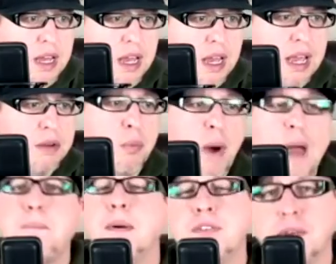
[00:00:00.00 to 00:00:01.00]
and
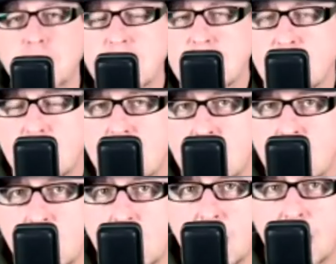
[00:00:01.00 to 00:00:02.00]
weaponry
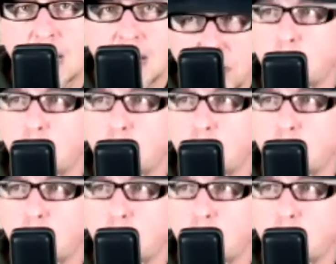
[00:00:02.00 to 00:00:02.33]
in the